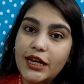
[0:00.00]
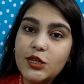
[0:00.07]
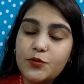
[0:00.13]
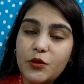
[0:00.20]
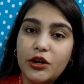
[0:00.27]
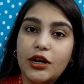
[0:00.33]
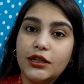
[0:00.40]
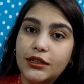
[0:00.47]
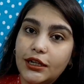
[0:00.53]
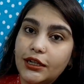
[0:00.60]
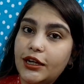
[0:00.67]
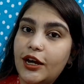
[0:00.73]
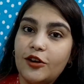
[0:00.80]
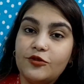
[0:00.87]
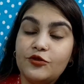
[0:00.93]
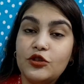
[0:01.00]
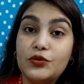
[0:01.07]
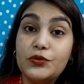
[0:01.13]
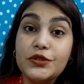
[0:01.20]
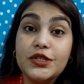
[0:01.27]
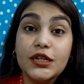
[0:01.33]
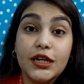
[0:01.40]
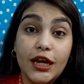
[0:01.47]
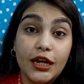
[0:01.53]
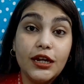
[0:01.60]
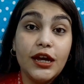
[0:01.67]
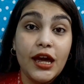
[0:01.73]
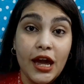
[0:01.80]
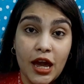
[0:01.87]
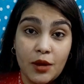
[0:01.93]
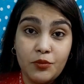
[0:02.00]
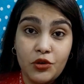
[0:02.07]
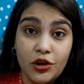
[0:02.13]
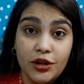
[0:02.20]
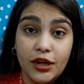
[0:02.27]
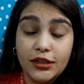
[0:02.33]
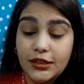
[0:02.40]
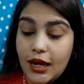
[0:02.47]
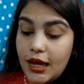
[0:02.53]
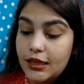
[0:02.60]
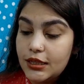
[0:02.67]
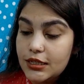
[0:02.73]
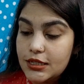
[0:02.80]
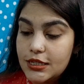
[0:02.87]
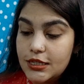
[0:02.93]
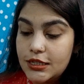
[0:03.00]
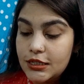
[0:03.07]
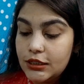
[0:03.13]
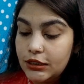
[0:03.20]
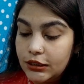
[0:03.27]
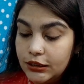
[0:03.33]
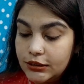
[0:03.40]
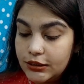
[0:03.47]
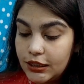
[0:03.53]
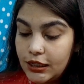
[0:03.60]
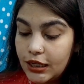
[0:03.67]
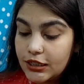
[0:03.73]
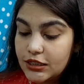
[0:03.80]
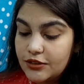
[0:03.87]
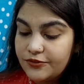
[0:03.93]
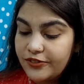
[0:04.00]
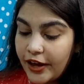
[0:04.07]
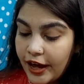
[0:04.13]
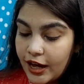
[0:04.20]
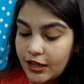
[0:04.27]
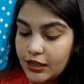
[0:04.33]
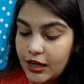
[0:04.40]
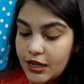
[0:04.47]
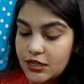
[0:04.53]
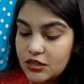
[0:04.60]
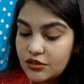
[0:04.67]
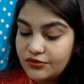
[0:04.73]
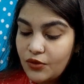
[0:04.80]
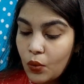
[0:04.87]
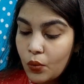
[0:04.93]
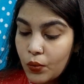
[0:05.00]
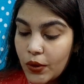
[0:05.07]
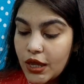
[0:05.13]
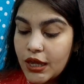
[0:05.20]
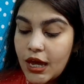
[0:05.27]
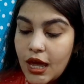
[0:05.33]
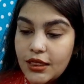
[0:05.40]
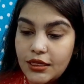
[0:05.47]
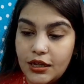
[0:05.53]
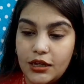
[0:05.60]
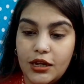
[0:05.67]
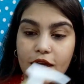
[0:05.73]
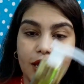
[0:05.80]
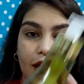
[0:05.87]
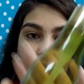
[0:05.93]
next product that I have for you is again a hair product and this is the Earth Collective hair cleanser for weak and thinning